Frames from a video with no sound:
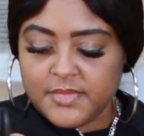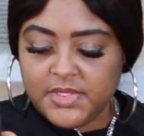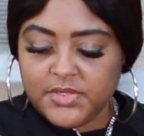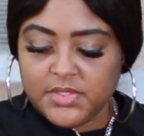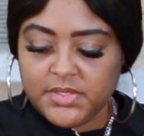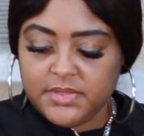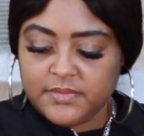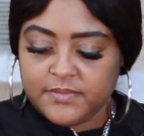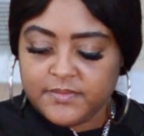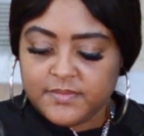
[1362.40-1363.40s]
Literally
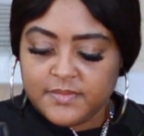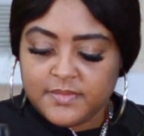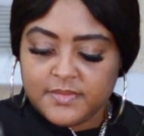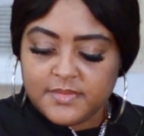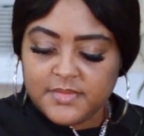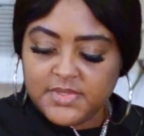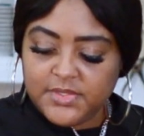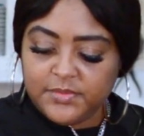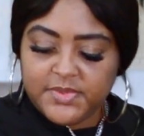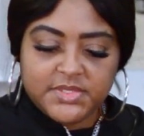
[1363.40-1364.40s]
a
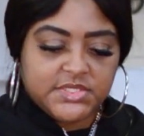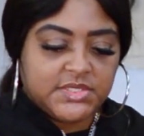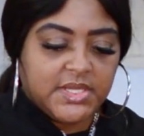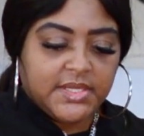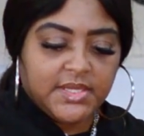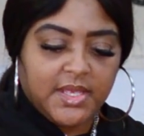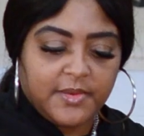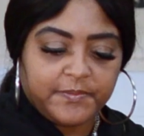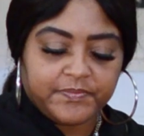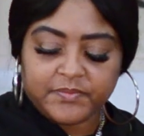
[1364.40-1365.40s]
little bit, just like
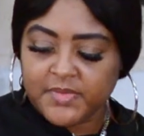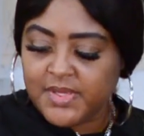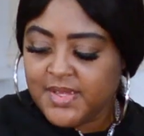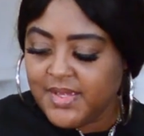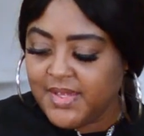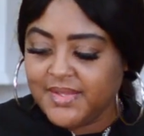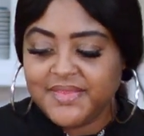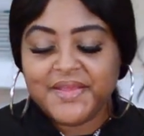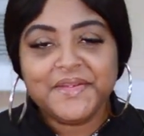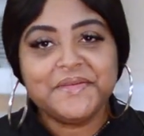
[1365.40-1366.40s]
that. And
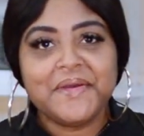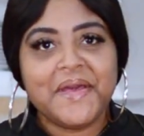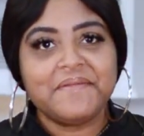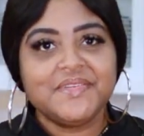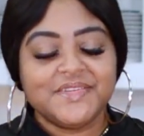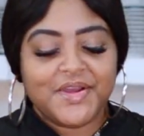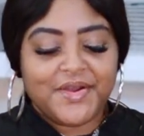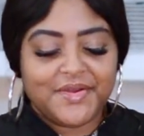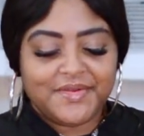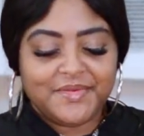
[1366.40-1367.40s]
there you have it,
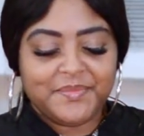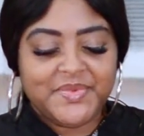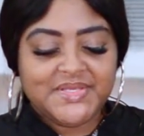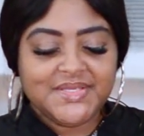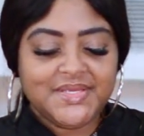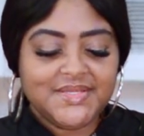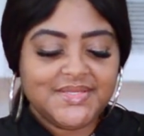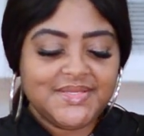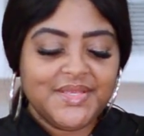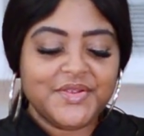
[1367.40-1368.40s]
y'all.
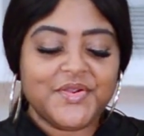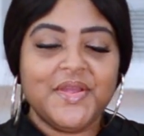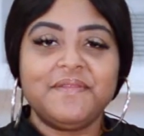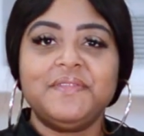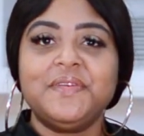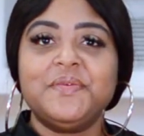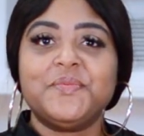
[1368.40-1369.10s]
Biscuits and gravy